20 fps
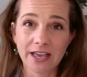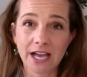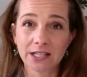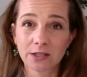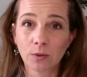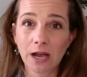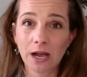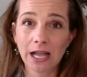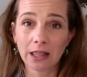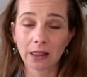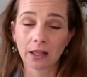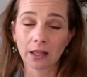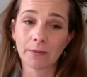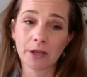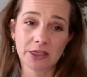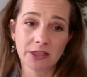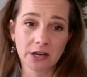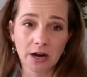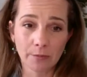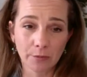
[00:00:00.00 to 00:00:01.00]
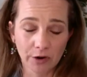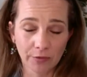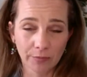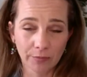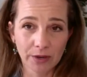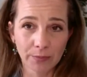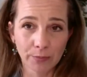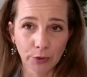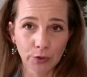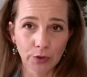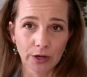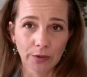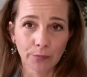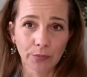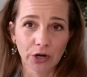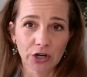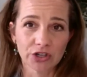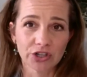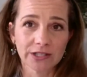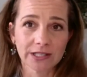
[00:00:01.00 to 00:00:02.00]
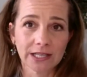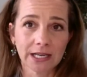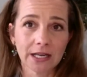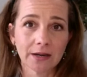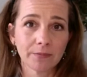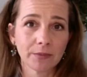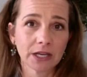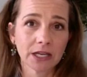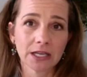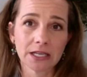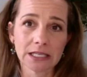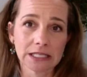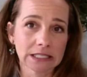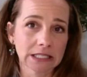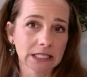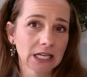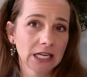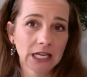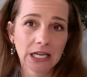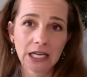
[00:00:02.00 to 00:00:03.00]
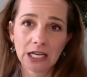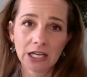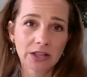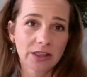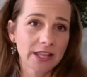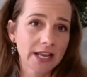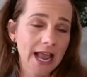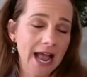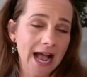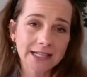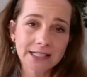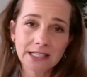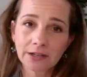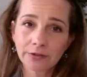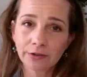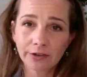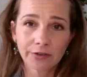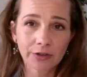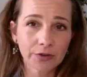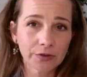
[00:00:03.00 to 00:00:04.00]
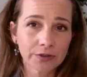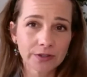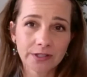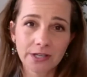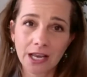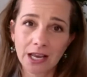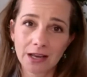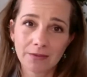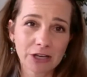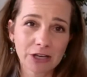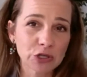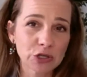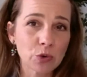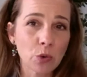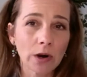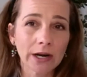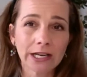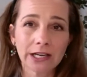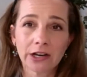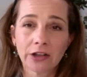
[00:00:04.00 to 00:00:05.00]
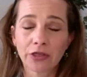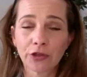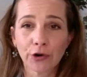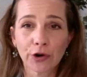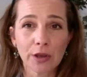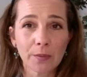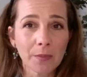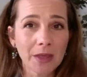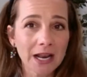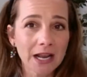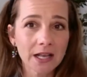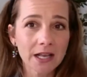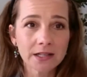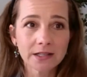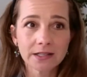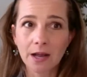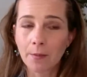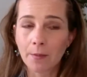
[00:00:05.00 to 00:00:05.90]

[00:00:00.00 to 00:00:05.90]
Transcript: That's why I limit the number of people who can purchase it because the asset reviews take me 20 to 30 minutes.